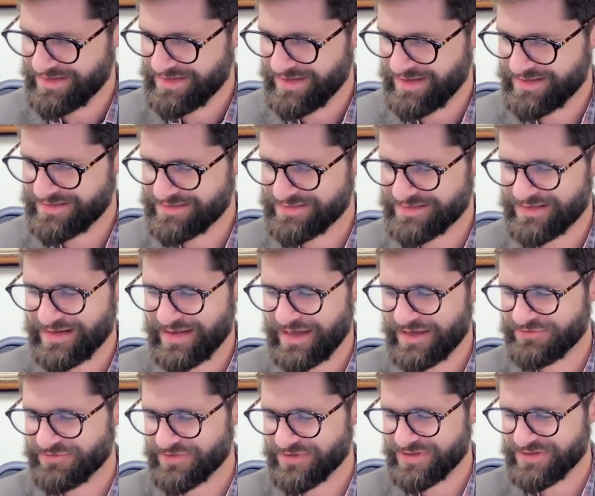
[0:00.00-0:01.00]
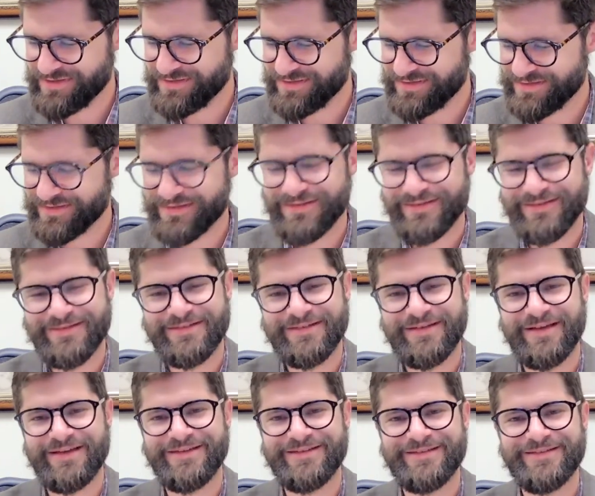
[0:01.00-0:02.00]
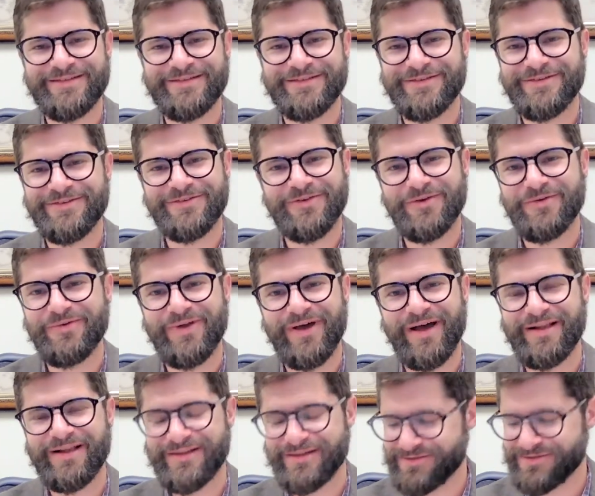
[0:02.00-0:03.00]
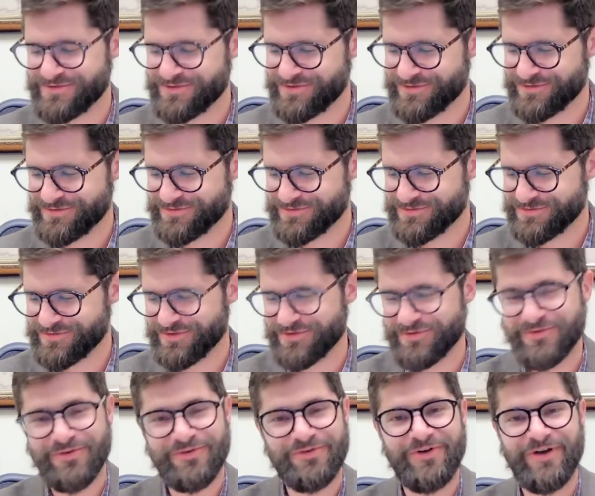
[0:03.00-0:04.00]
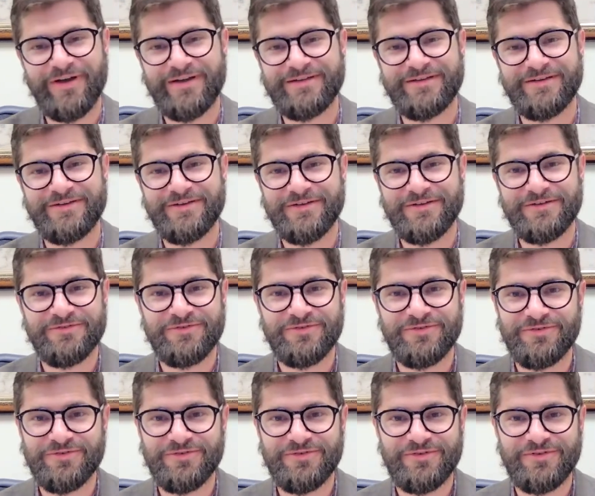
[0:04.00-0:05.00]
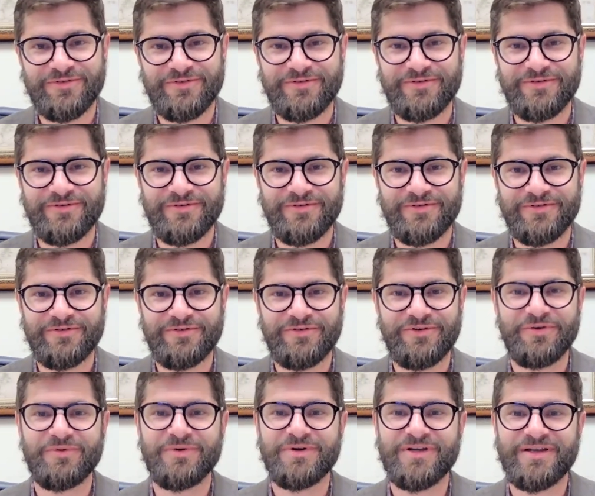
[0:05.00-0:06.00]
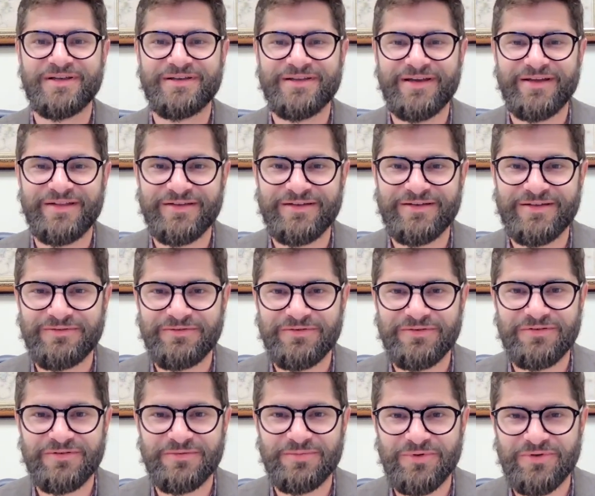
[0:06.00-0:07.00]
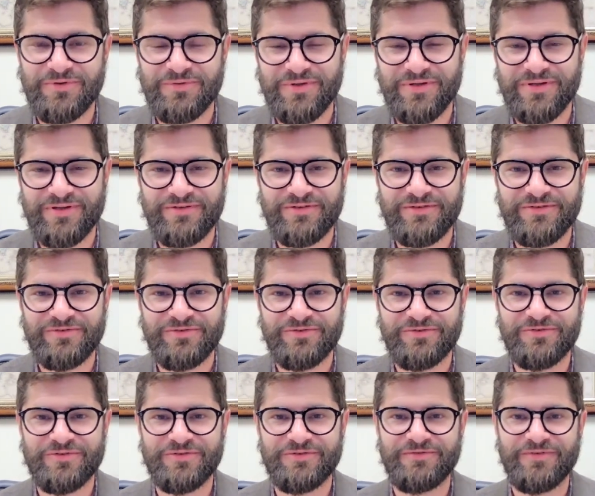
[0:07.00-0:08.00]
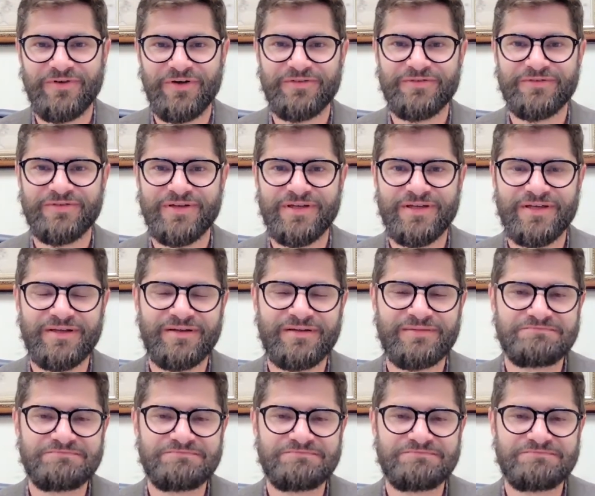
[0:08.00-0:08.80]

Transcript: And Xenophanes says there's no knowledge. There's no criterion of truth. No one can tell the difference between its truth and falsity.